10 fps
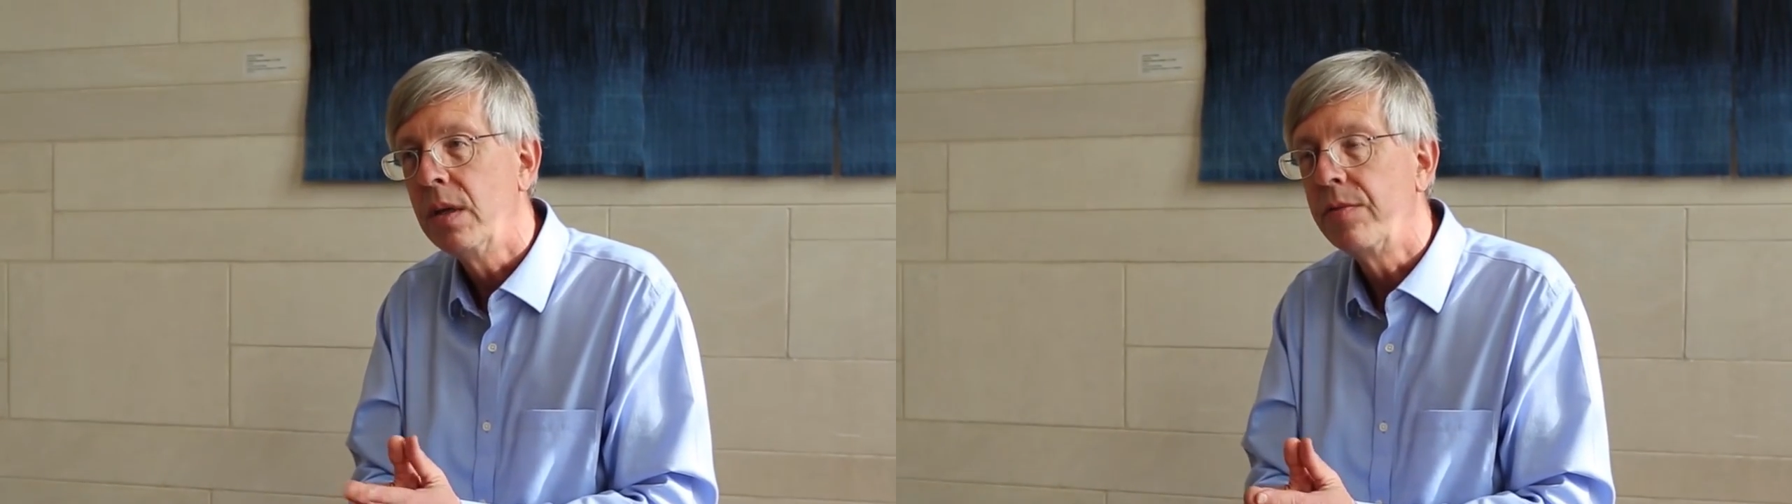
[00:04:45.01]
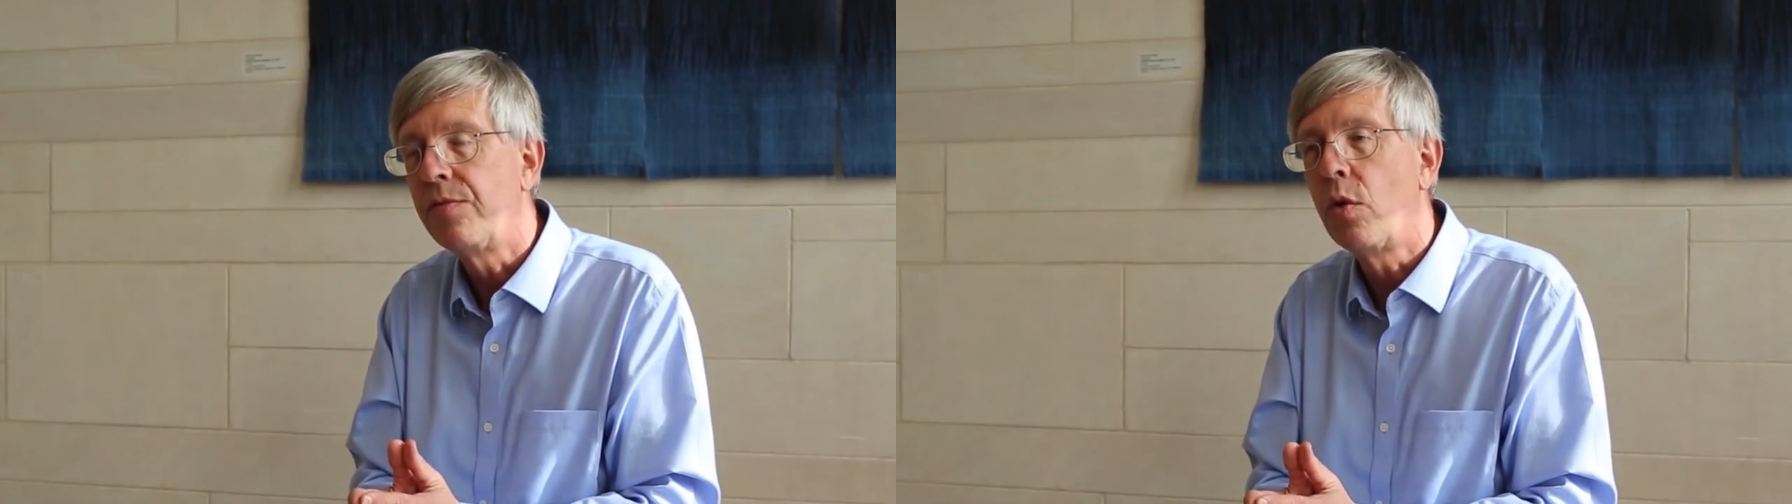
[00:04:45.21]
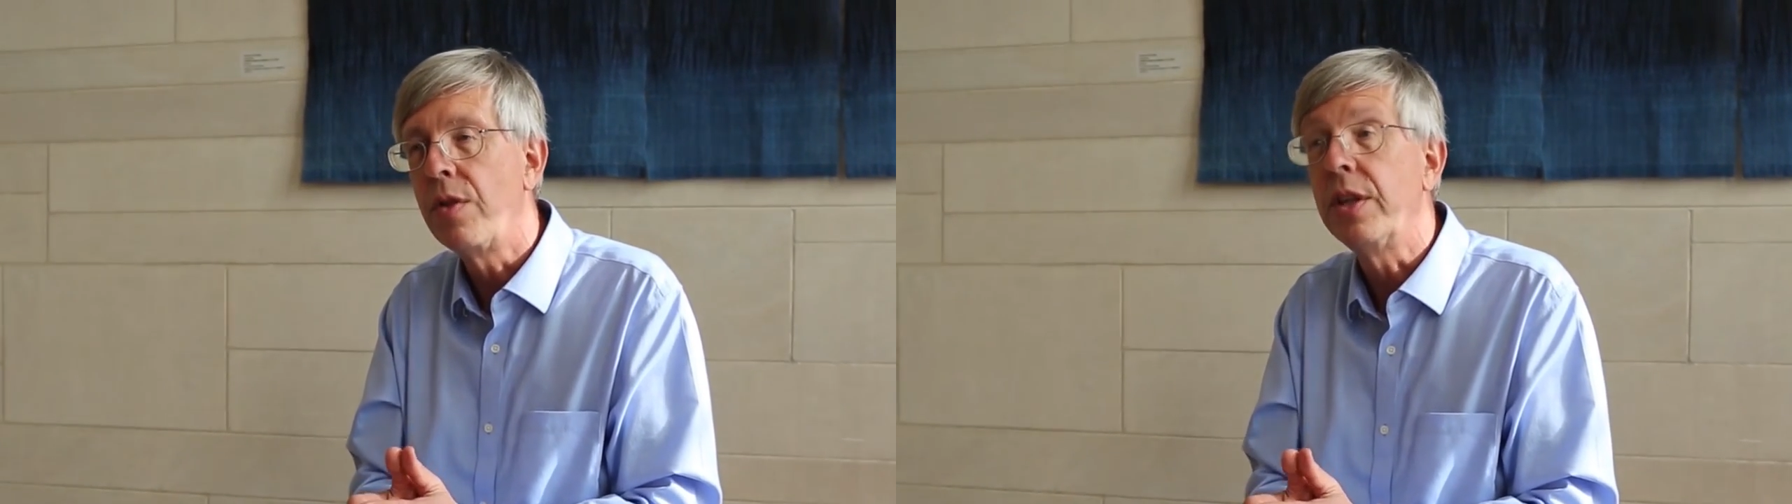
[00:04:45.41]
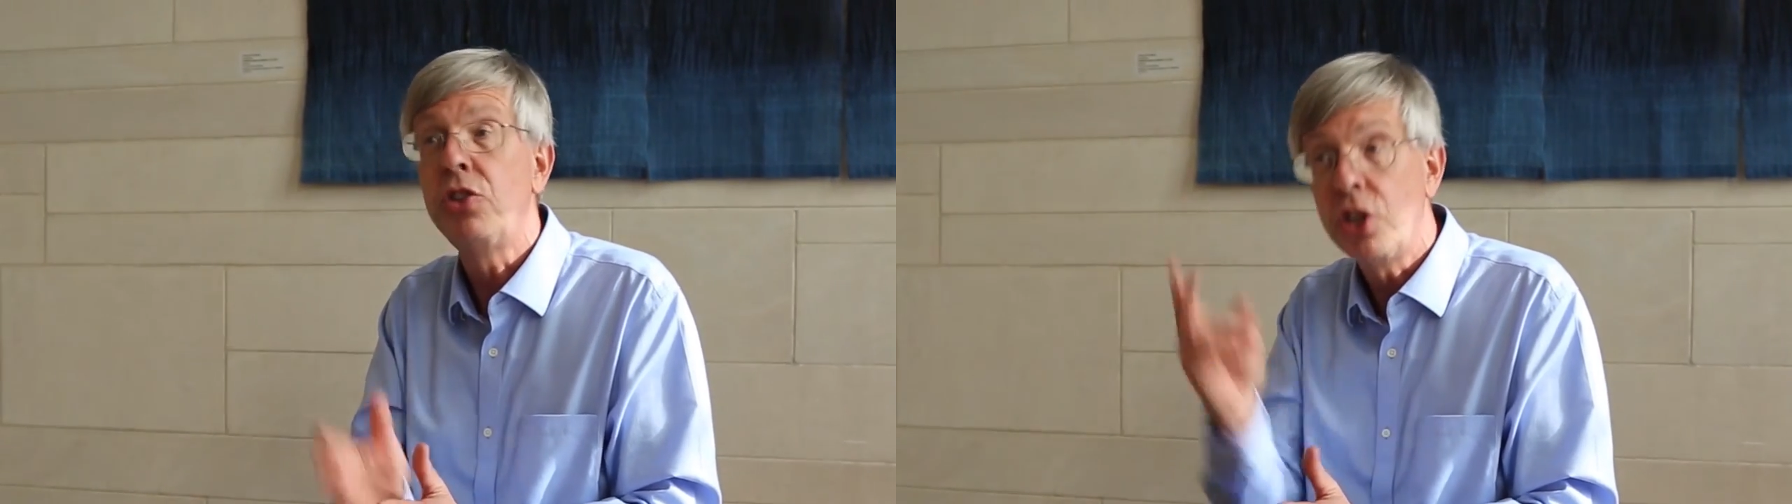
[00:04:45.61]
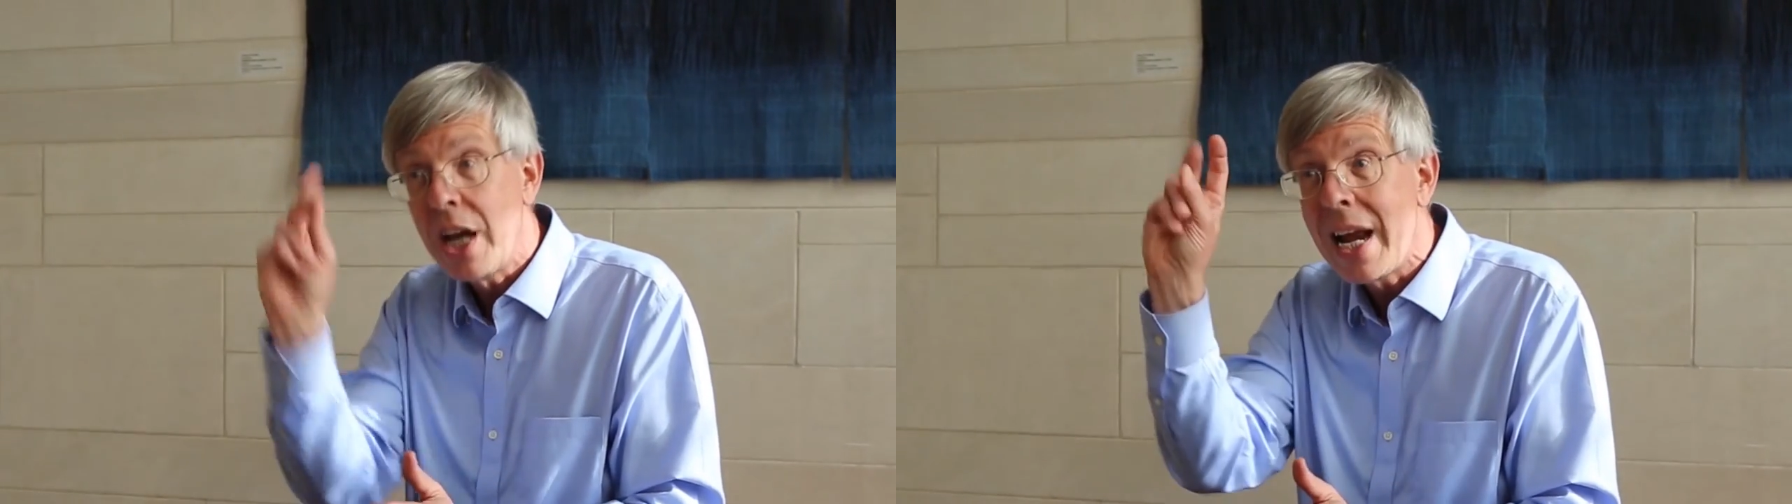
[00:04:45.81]
for the
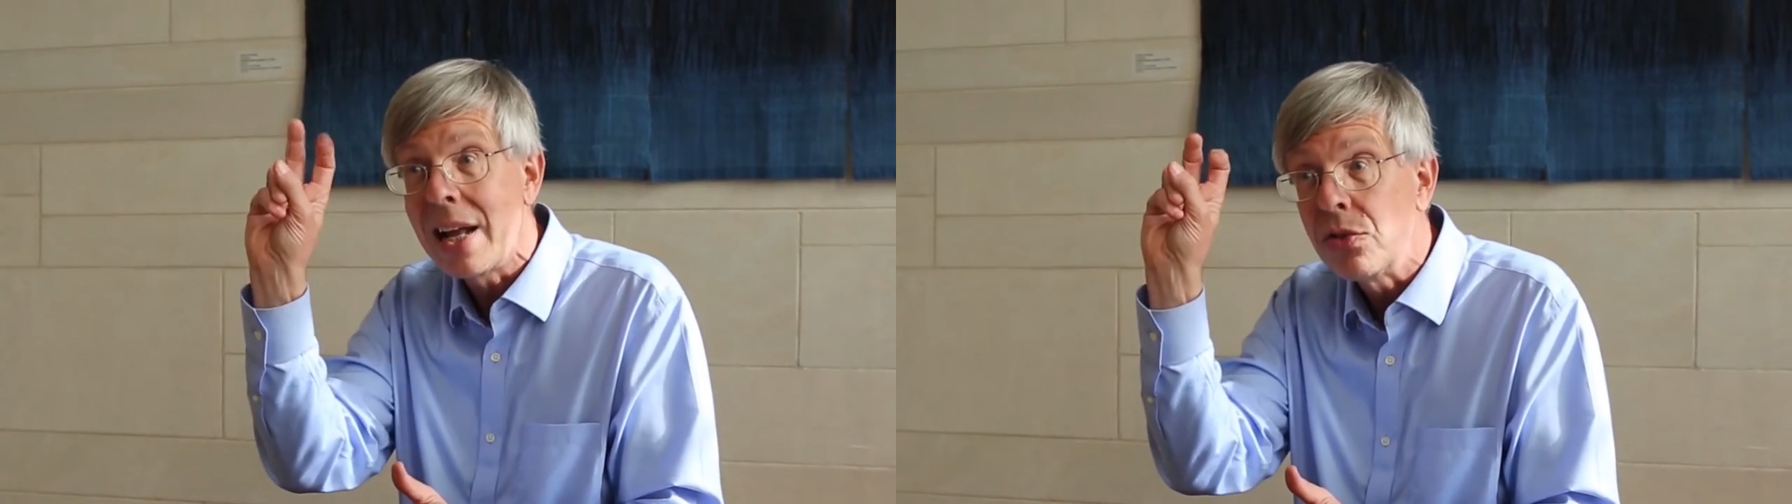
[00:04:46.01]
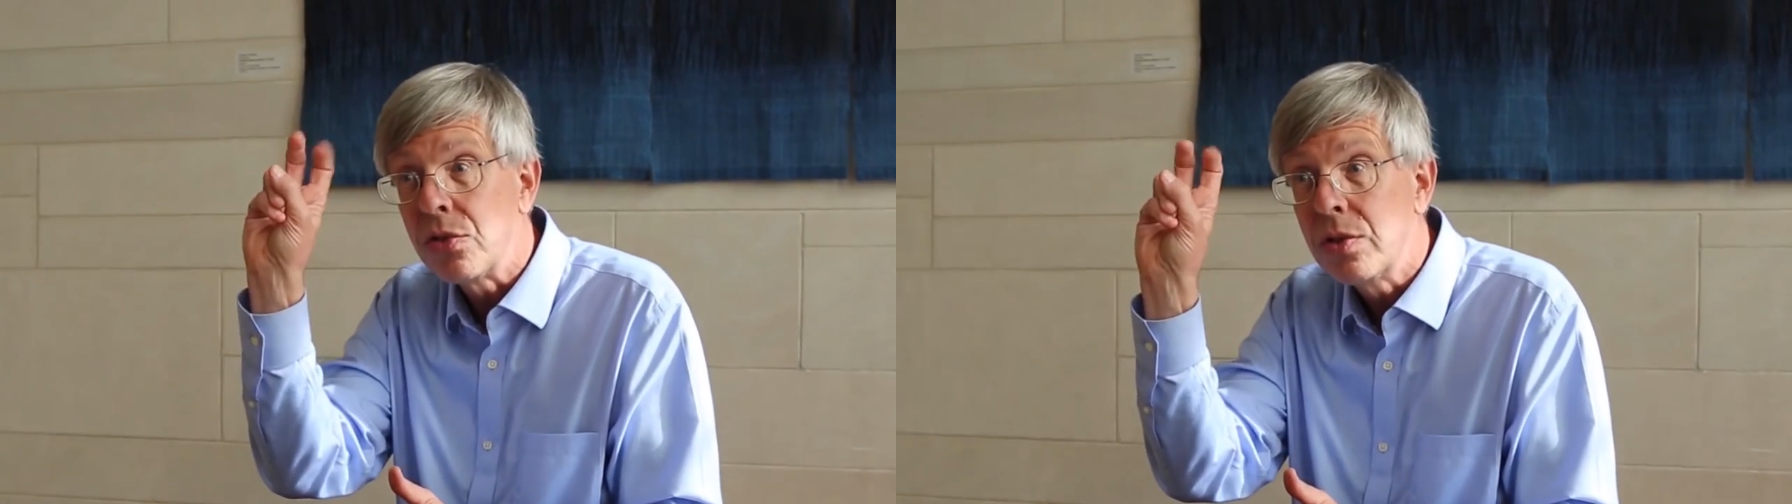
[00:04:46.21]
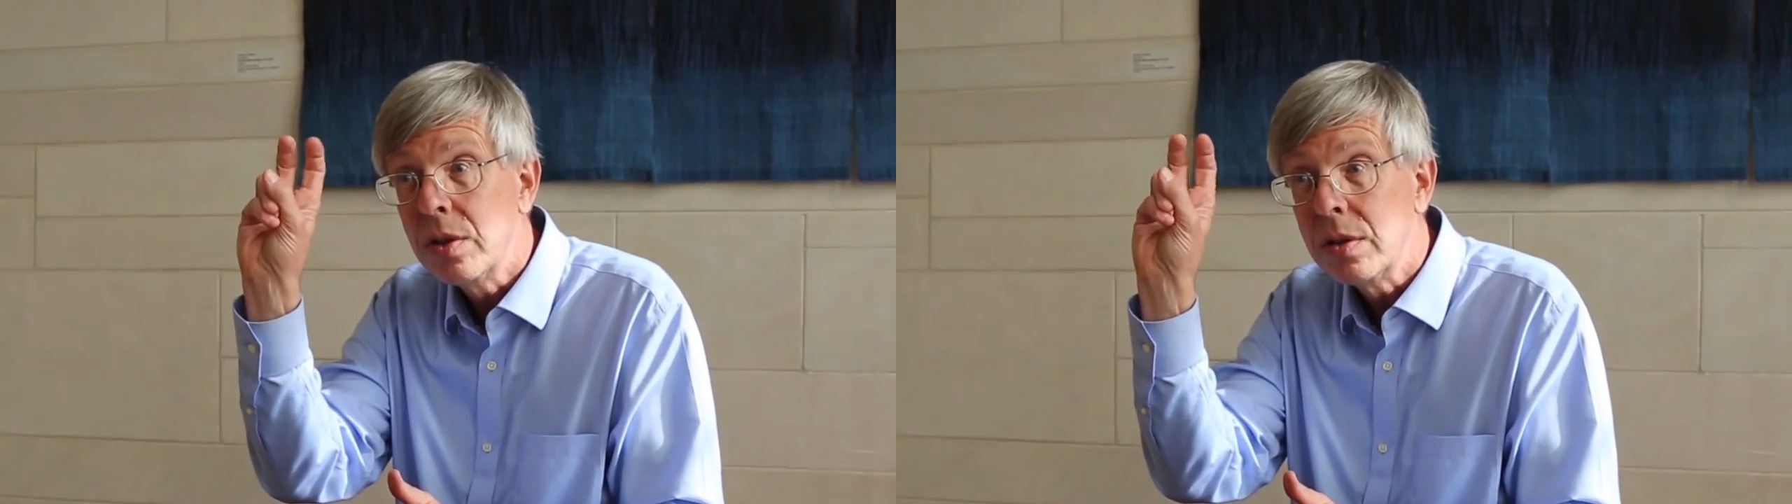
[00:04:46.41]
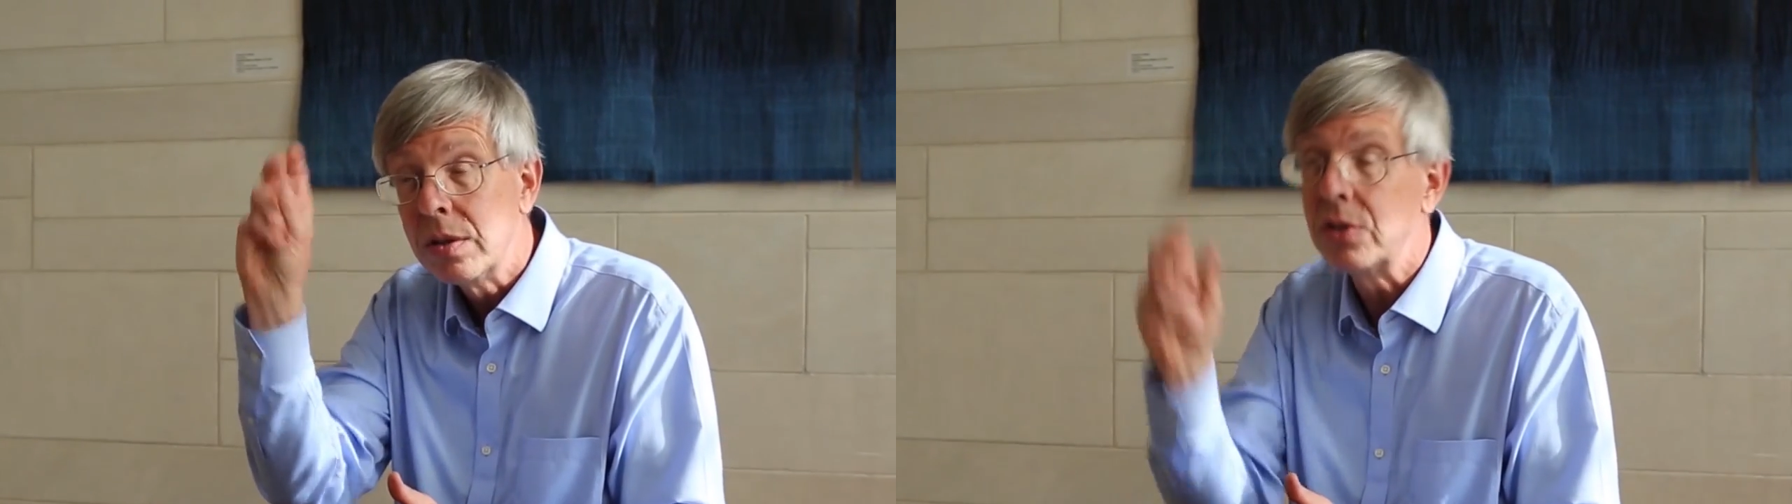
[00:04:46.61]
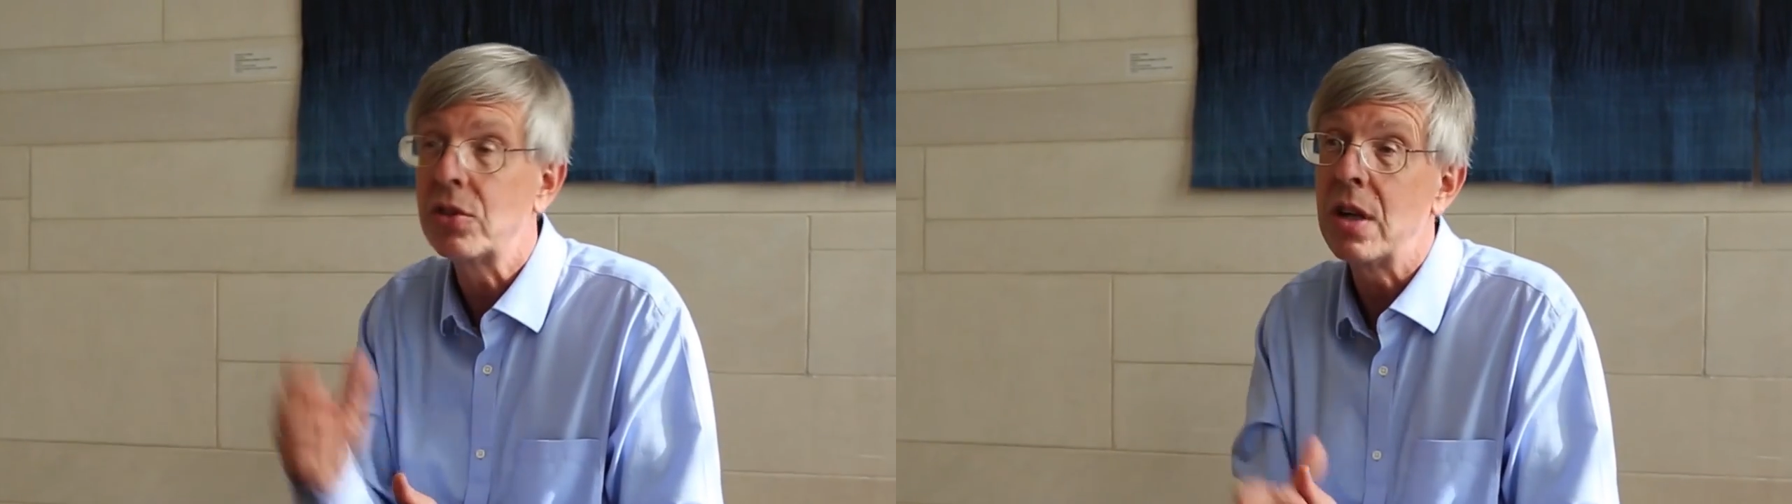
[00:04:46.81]
chance
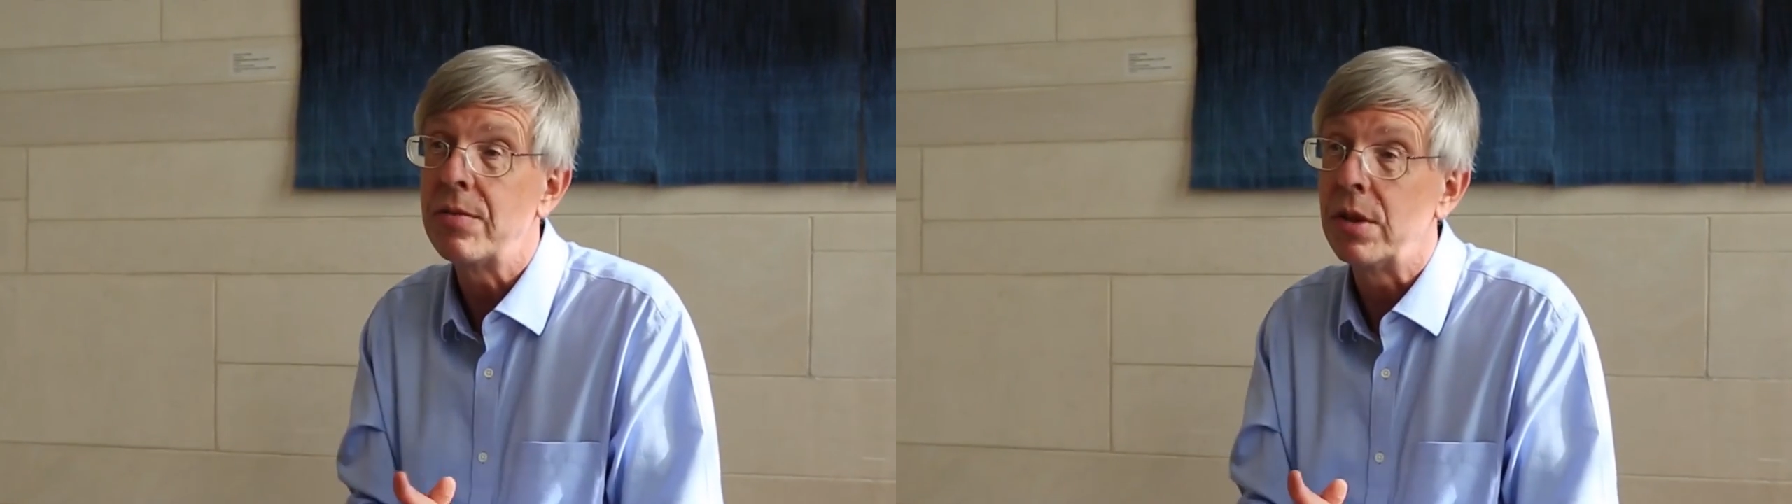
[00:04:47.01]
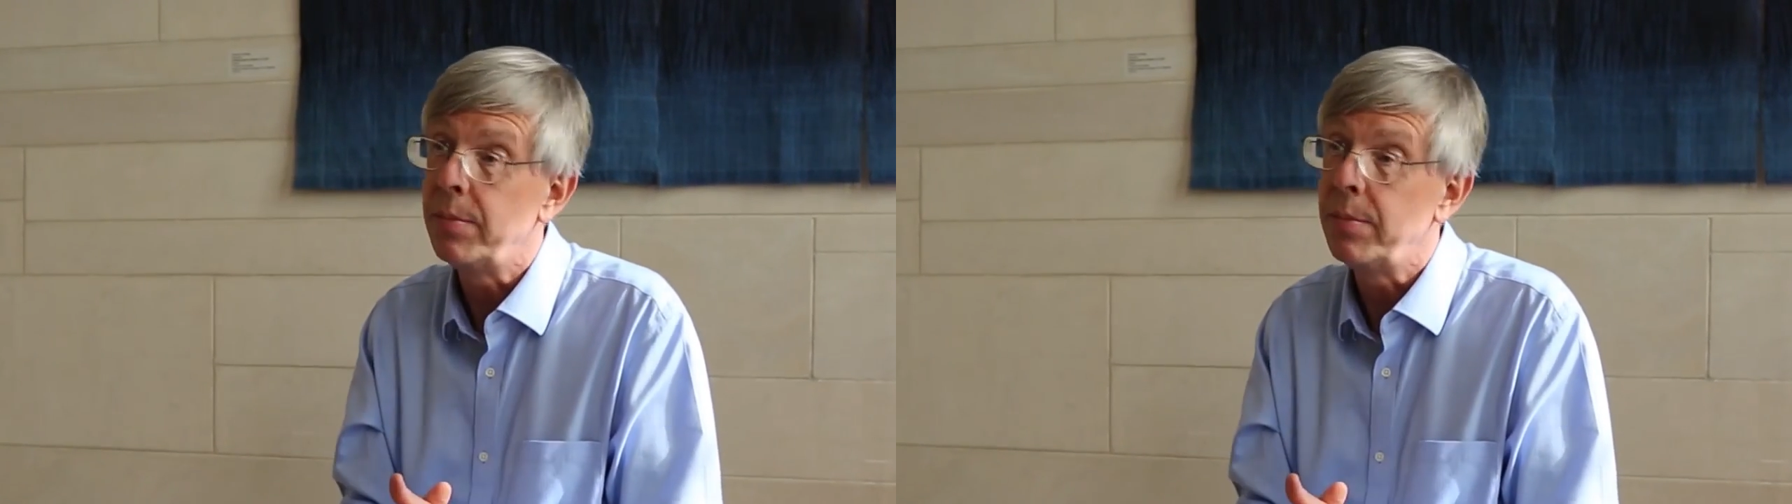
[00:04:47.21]
discovery.